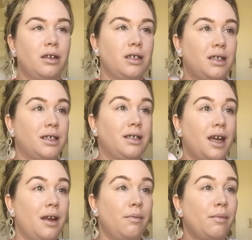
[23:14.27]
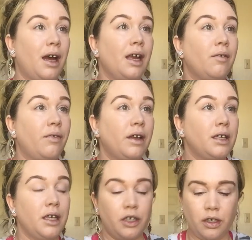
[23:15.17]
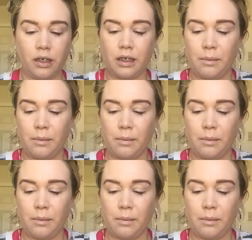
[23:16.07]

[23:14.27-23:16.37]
just to set my foundation.